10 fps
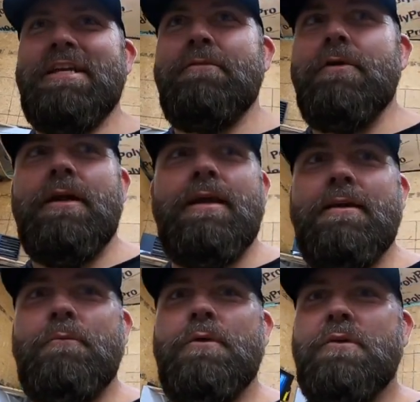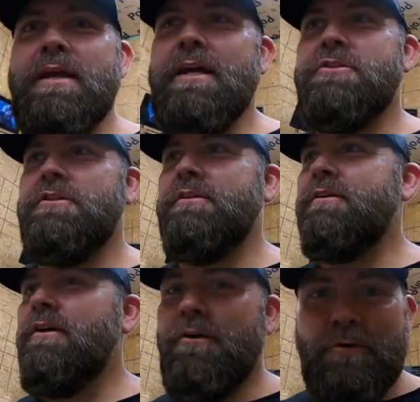TV, and we'll catch you
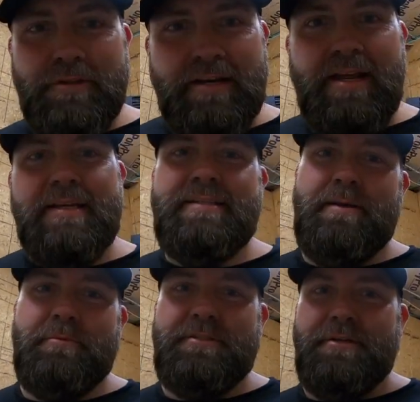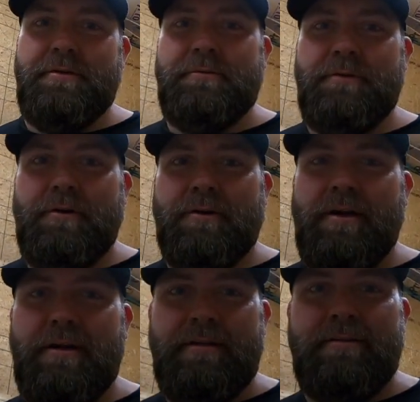on the next episode. All
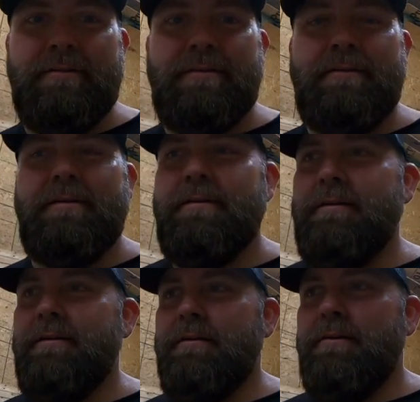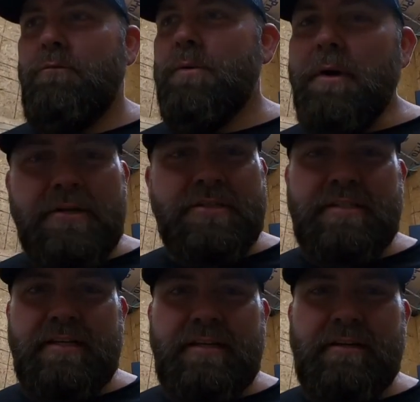right, we might
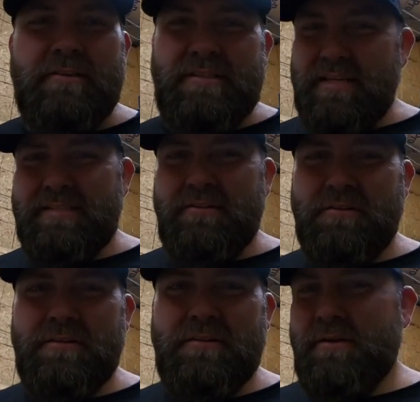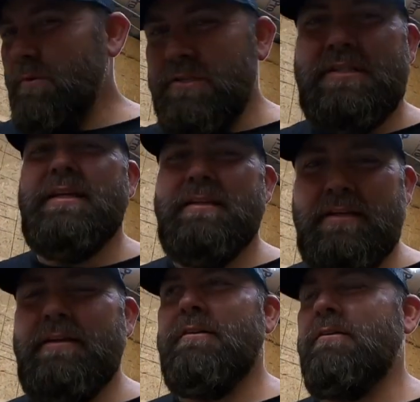just end it here. Does that sound good? Can we just end
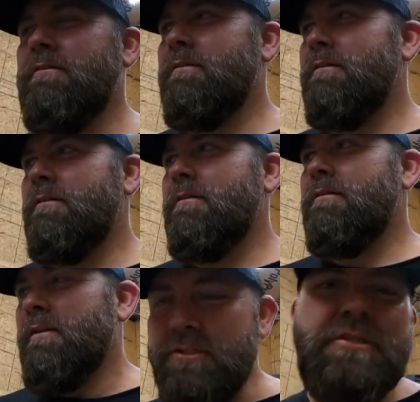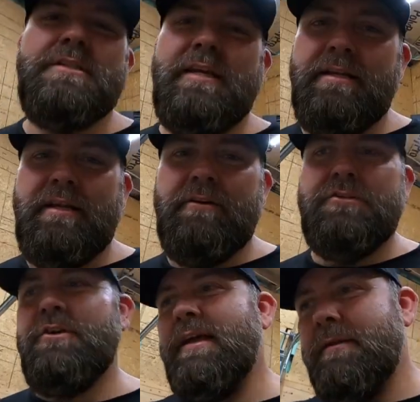it here? Let's just end it
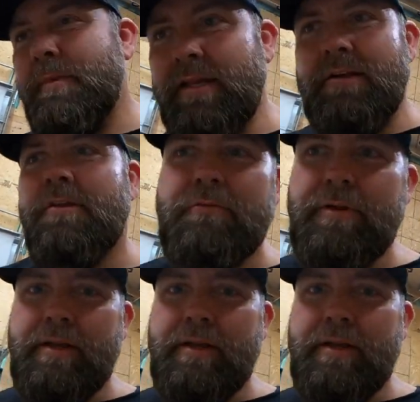here so I can make another